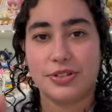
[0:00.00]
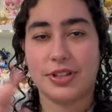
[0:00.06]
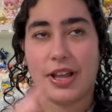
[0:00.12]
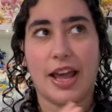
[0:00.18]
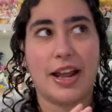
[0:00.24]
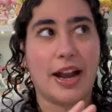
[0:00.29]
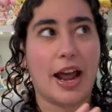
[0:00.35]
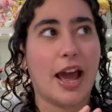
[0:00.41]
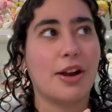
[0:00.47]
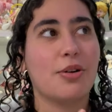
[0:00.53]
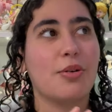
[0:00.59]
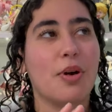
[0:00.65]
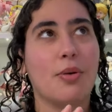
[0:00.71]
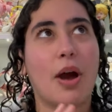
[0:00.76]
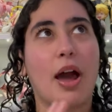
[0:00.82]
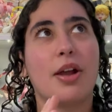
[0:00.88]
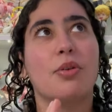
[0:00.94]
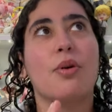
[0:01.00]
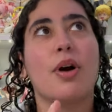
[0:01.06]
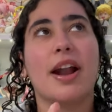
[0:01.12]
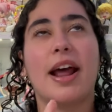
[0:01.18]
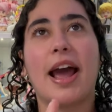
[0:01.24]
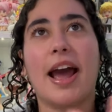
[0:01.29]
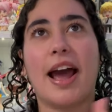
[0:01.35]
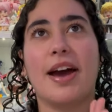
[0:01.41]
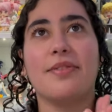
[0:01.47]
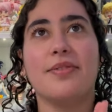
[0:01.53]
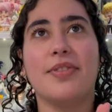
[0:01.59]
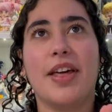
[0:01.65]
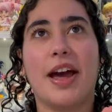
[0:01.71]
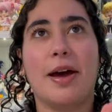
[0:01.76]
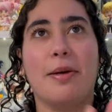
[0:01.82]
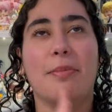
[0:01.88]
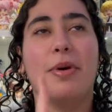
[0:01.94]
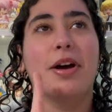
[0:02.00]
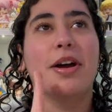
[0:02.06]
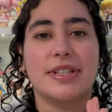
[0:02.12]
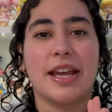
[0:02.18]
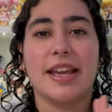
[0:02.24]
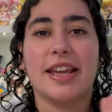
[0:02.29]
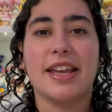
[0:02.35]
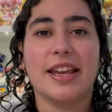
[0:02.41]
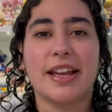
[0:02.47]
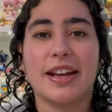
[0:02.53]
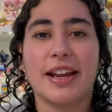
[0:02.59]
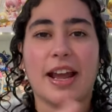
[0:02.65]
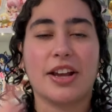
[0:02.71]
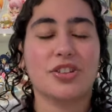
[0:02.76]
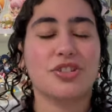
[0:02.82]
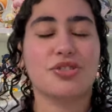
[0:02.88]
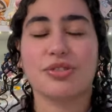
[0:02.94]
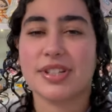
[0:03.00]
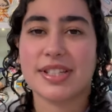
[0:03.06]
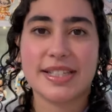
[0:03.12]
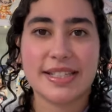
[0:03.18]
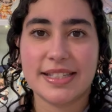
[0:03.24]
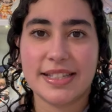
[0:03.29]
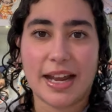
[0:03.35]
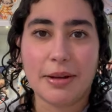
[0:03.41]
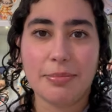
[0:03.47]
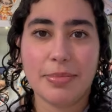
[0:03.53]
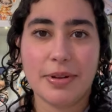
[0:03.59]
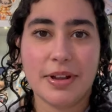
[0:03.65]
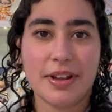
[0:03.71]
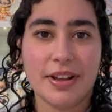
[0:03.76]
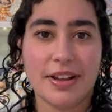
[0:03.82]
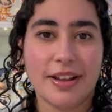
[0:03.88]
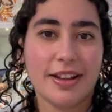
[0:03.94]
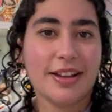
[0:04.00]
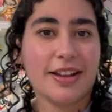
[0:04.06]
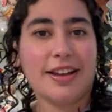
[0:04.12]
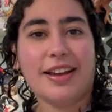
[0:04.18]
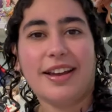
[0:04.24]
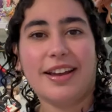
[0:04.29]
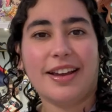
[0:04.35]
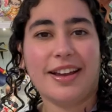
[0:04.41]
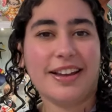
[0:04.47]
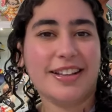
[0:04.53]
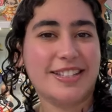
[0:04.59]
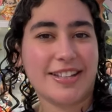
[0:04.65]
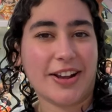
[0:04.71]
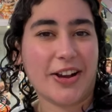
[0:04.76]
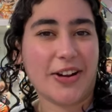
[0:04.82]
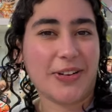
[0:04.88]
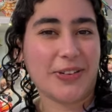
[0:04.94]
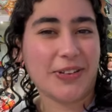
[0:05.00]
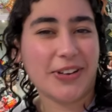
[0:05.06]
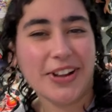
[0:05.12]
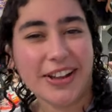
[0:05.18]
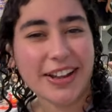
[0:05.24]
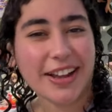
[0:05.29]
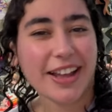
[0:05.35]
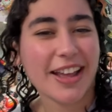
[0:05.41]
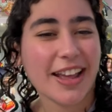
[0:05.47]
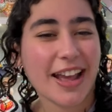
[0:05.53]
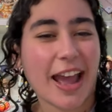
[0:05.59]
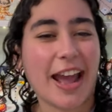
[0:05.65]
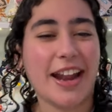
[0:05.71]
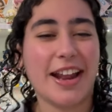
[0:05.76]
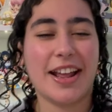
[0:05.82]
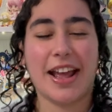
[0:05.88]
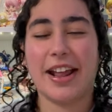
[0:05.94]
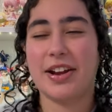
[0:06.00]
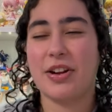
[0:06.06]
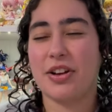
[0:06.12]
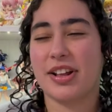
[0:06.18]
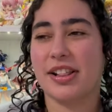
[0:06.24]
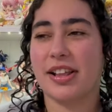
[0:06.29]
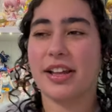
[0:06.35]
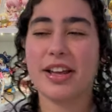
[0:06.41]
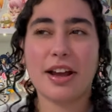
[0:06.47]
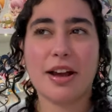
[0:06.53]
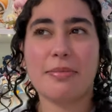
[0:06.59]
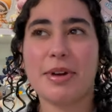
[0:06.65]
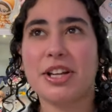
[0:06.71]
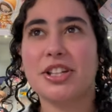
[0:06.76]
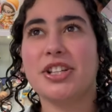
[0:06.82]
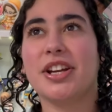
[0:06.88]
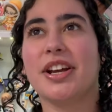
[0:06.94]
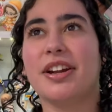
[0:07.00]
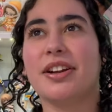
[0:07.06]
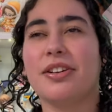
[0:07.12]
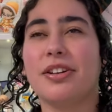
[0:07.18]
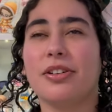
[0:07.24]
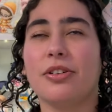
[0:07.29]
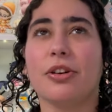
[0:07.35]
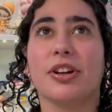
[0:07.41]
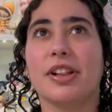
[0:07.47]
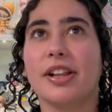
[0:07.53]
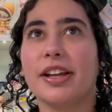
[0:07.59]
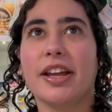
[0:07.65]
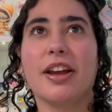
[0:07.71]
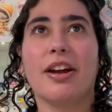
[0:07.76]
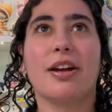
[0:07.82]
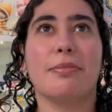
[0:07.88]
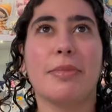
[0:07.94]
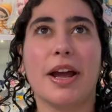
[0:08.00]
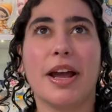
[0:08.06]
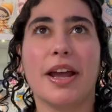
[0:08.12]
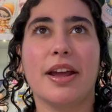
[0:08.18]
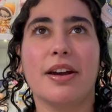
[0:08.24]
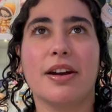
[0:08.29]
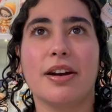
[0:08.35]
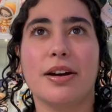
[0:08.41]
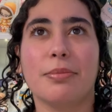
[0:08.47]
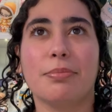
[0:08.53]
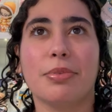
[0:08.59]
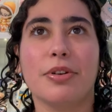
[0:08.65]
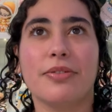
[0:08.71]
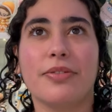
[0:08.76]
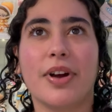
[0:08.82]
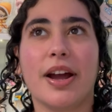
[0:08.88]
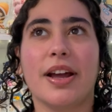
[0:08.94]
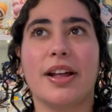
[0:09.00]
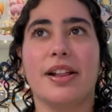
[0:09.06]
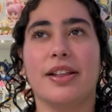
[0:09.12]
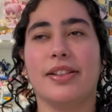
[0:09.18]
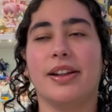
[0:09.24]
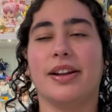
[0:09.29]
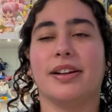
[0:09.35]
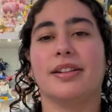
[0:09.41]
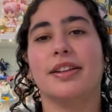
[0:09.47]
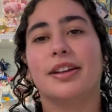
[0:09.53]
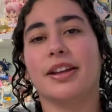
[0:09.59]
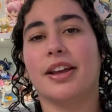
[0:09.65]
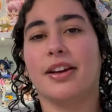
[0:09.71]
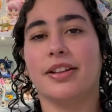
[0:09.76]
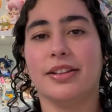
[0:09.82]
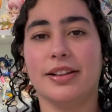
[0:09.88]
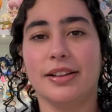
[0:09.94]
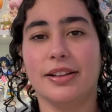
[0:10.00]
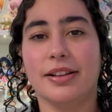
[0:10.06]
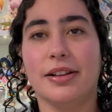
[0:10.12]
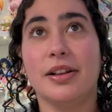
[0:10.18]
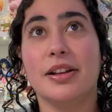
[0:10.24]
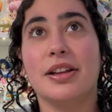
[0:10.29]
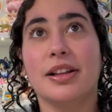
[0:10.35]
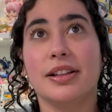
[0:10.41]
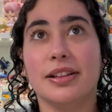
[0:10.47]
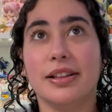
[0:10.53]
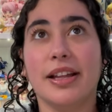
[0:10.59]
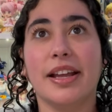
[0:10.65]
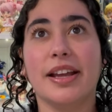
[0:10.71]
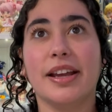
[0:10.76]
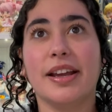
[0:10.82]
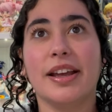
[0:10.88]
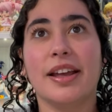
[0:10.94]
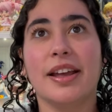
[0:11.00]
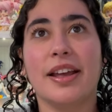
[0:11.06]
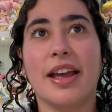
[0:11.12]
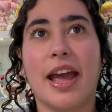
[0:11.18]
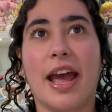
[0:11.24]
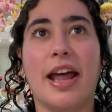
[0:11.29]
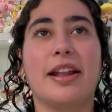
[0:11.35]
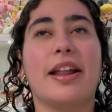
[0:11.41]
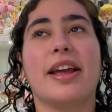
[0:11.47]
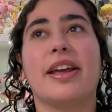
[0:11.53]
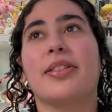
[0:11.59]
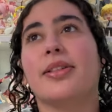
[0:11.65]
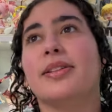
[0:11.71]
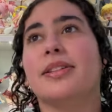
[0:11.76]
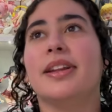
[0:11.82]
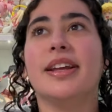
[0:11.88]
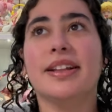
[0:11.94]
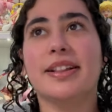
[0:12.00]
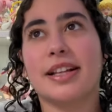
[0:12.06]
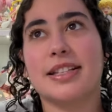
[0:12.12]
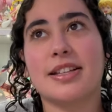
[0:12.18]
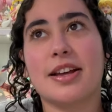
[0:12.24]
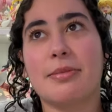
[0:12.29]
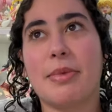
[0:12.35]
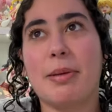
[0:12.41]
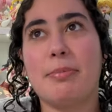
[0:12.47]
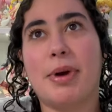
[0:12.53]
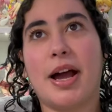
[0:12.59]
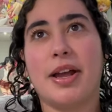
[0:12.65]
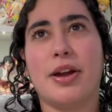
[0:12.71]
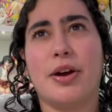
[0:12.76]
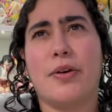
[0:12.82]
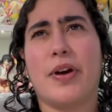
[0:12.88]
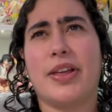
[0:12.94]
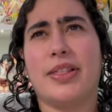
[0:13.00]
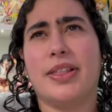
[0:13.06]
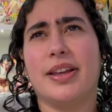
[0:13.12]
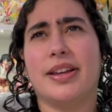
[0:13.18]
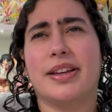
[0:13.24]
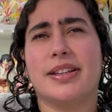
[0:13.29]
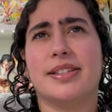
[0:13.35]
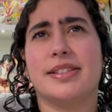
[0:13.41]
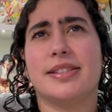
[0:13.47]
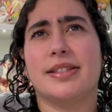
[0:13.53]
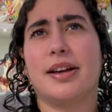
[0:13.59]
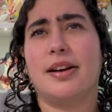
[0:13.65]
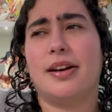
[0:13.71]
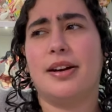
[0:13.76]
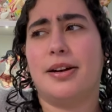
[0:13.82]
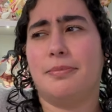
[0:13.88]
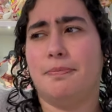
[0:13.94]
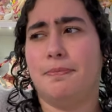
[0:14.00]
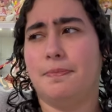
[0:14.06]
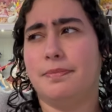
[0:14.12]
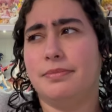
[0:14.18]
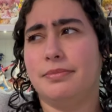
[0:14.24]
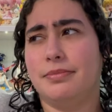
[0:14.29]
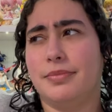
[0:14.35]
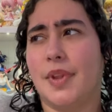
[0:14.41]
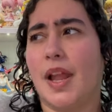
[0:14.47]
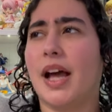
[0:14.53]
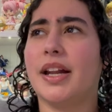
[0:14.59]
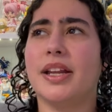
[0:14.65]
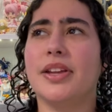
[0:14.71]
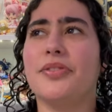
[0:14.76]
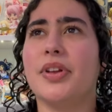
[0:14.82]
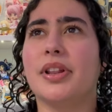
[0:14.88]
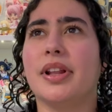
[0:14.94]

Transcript: and I don't I don't want to have them taking an extra step. So and, and clicking on my channel or clicking on my uh, profile and then clicking on the link, and like the link that's on my bio I think is um, not even